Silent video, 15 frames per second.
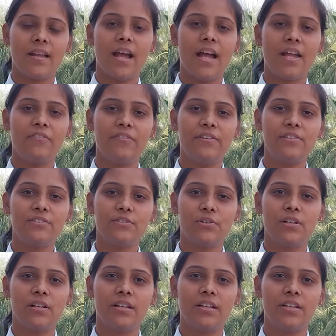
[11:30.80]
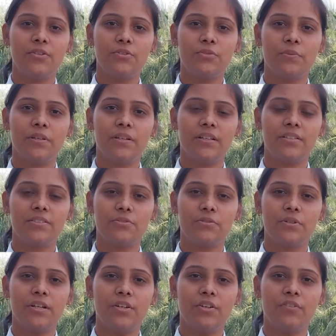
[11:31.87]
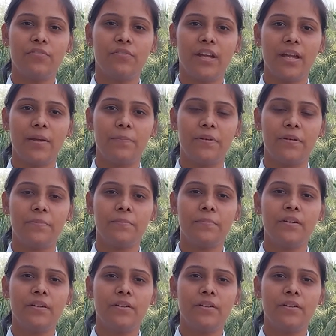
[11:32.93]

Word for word: I feel so lucky to be a student of KIPM,